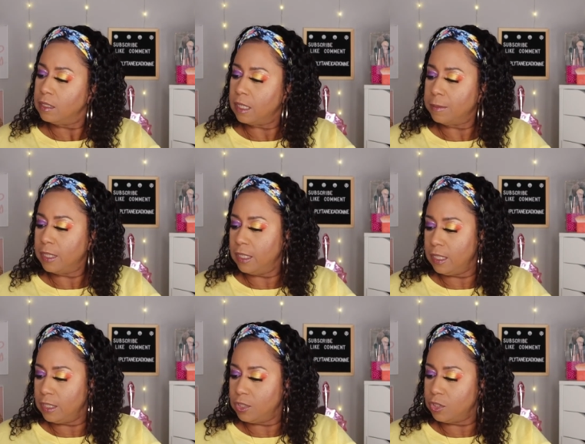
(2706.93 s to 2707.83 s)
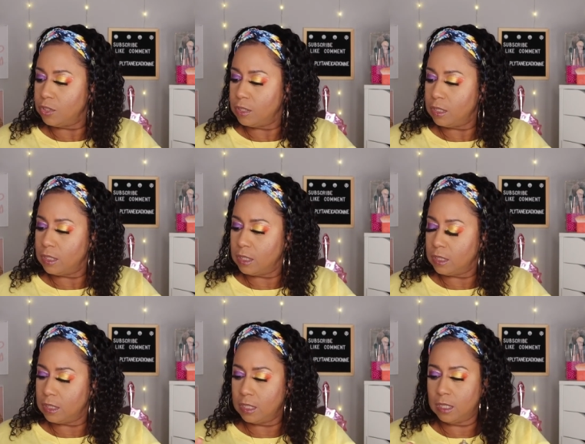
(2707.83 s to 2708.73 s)

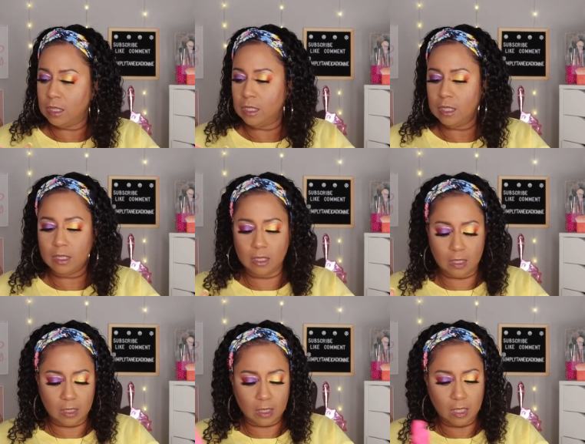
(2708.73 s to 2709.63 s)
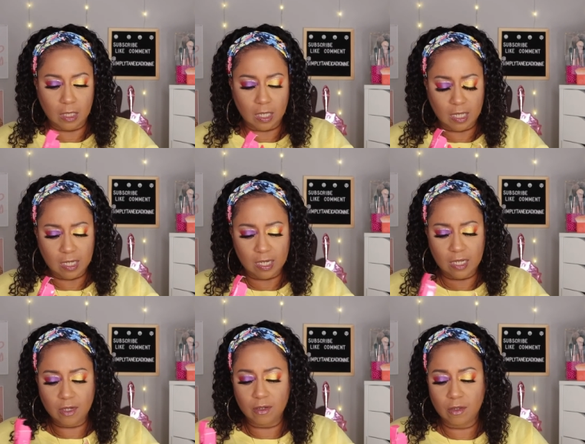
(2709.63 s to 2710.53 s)
Dominatrix. This is a
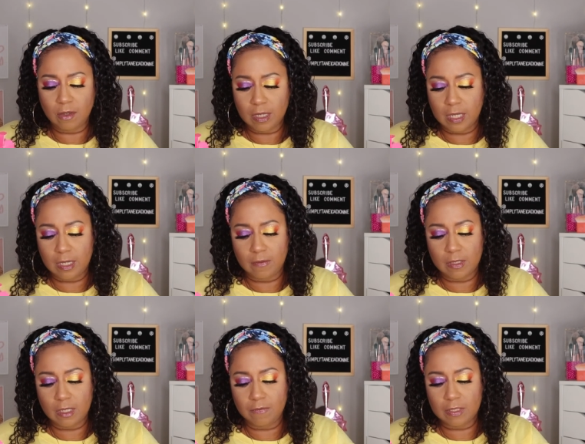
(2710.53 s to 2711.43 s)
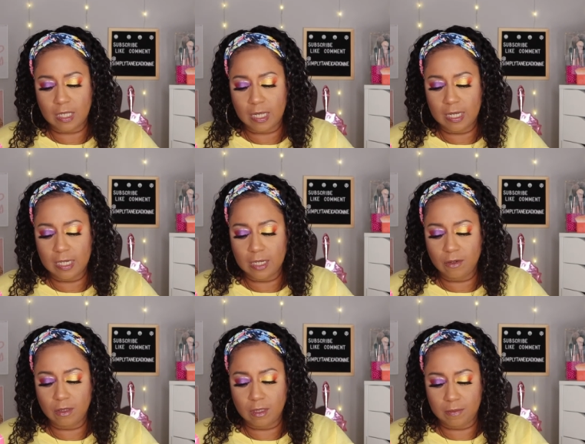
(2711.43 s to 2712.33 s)
eyeliner. Y'all can't even tell if it's an
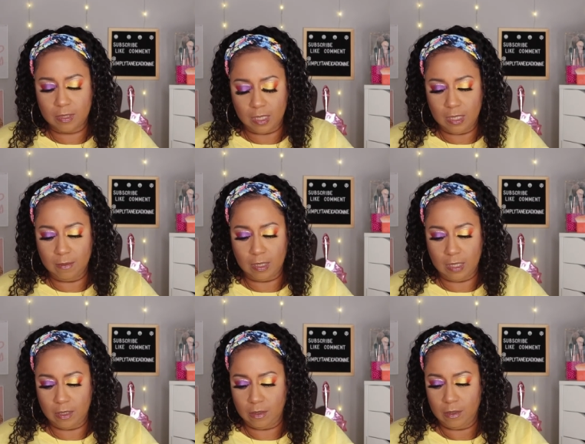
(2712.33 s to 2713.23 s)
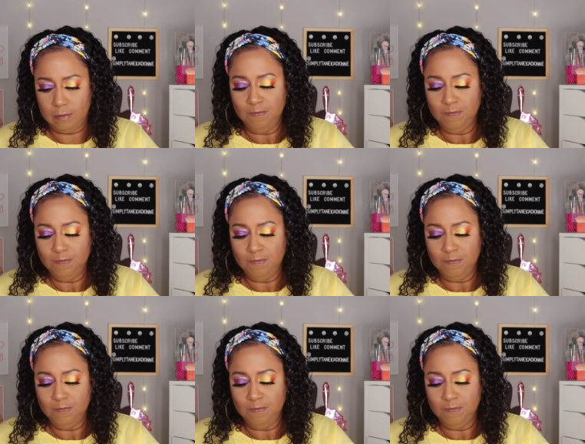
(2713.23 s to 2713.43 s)
eyeliner or lip, lip liner.